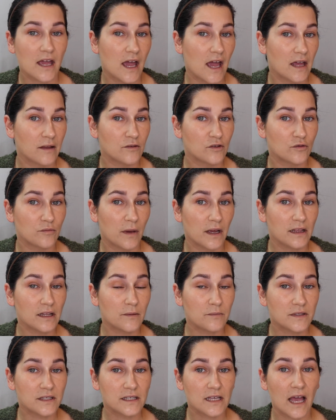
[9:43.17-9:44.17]
and do my
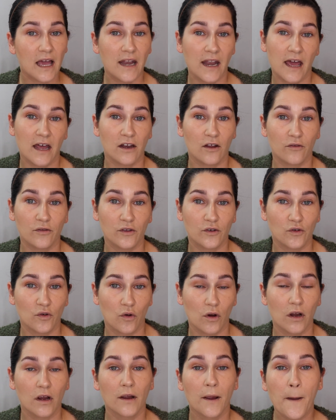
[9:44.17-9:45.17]
lips and head out the
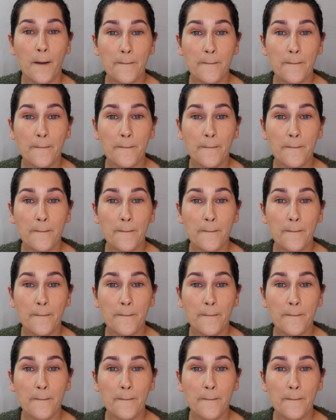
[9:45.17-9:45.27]
door.